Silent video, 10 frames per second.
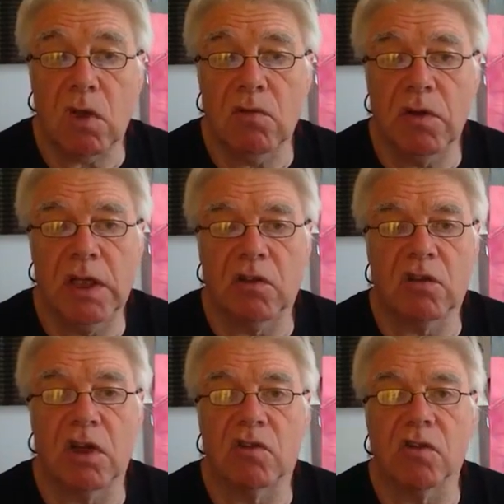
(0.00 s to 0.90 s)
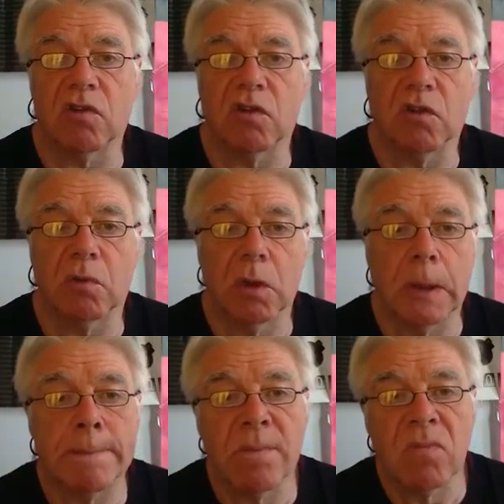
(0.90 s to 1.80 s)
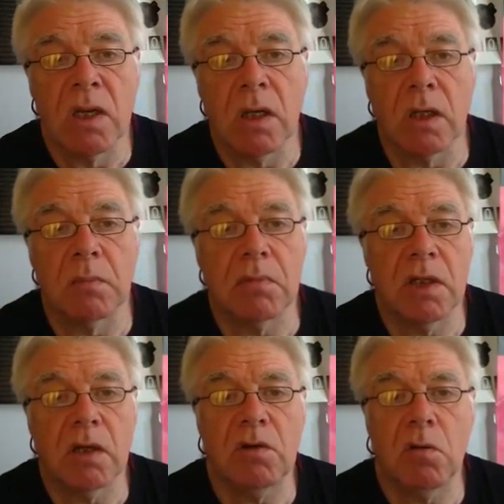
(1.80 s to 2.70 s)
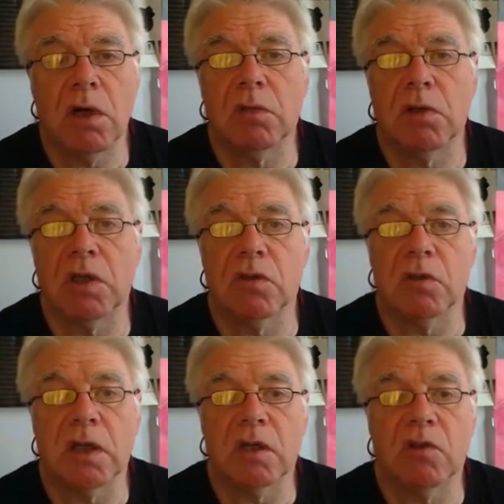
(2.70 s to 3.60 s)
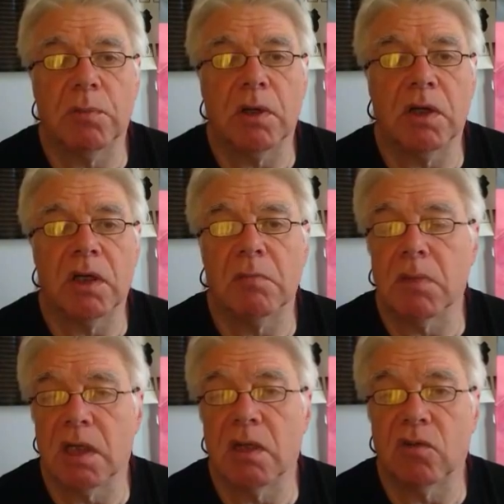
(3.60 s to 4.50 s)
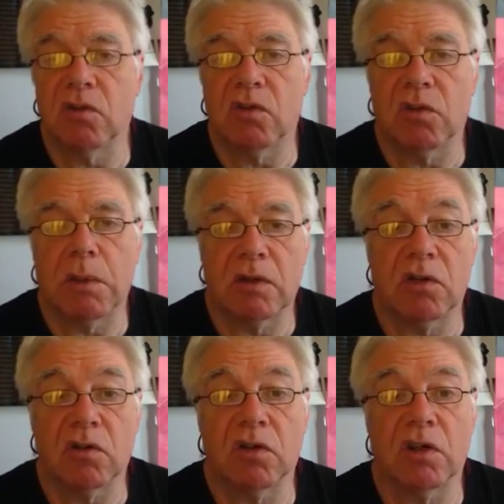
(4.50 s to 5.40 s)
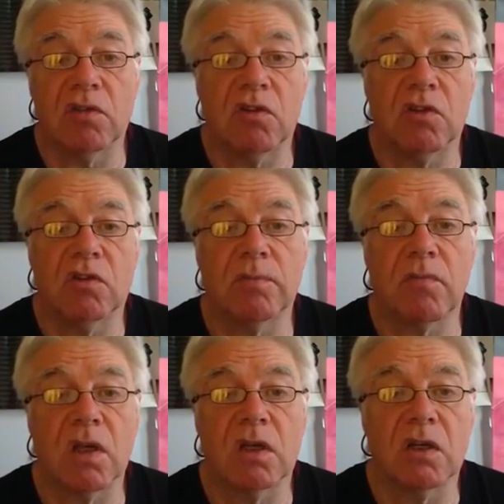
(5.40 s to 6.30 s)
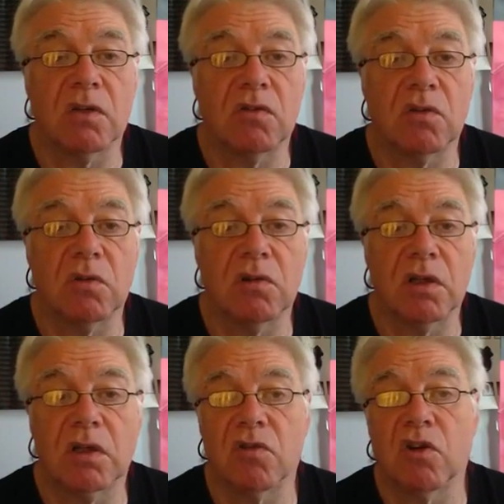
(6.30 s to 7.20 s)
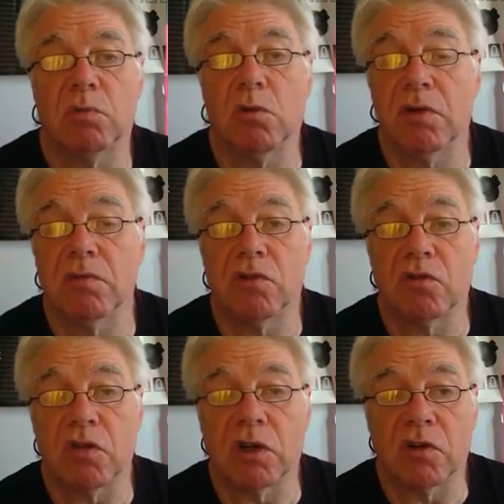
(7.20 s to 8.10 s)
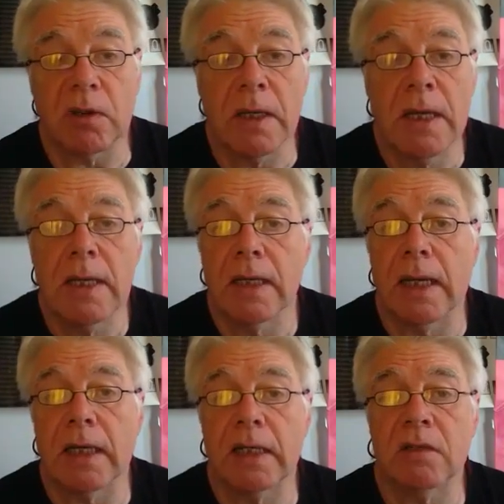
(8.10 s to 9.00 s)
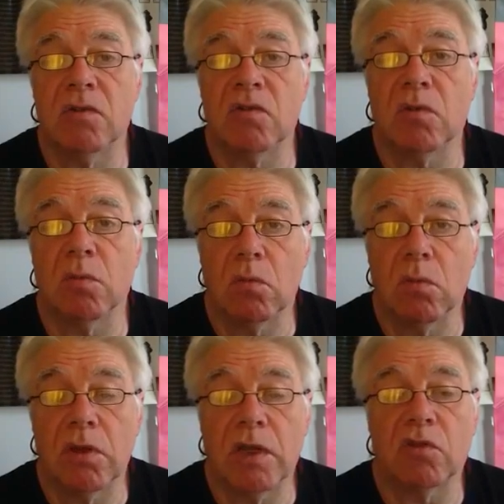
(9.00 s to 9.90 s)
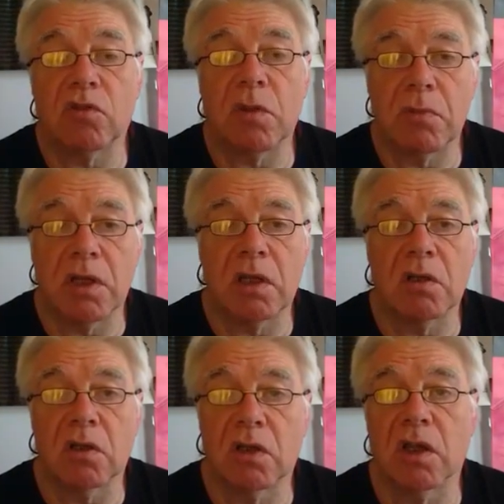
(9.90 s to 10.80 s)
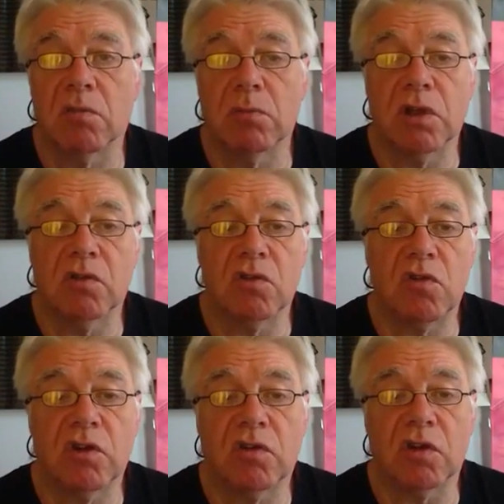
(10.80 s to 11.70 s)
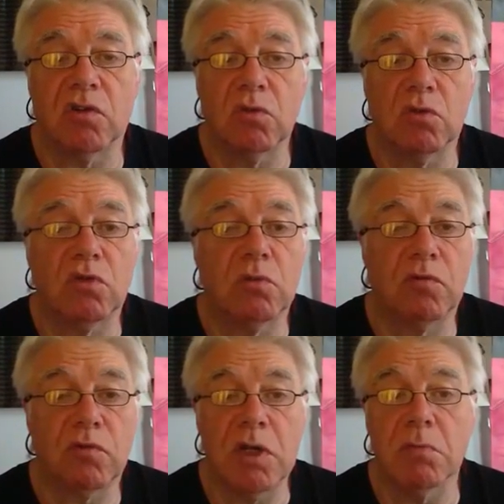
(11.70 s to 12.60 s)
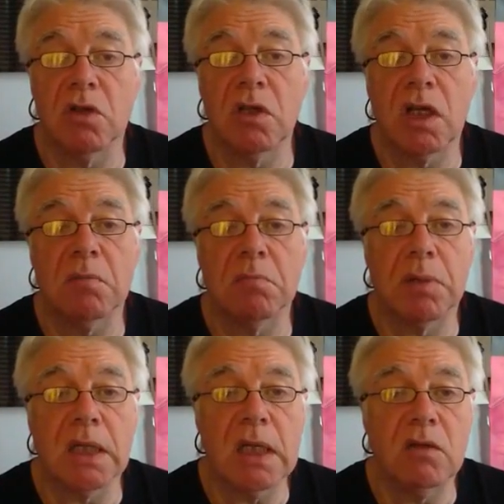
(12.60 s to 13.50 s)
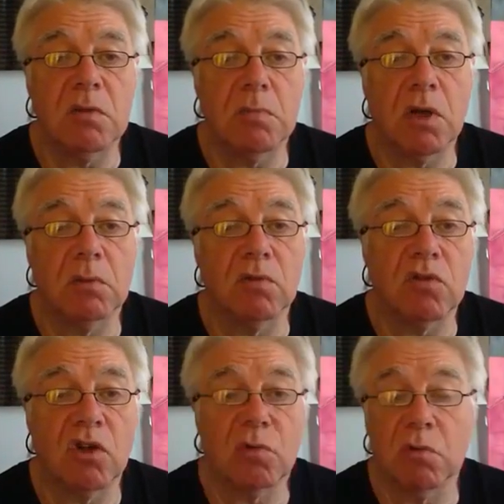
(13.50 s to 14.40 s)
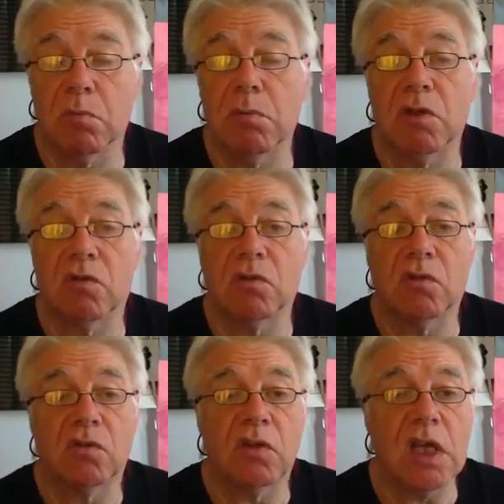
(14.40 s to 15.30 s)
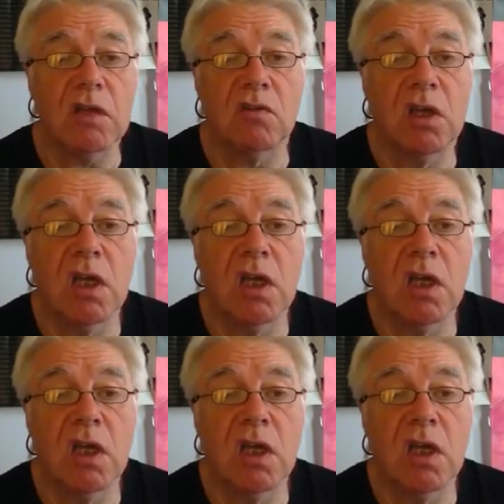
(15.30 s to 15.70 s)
filling stations, as it were. The only way that we can do that is by making systematic changes to the transport infrastructure, and that's something that the government is addressing. George Freeman, MP, Department of Transport, Minister of State,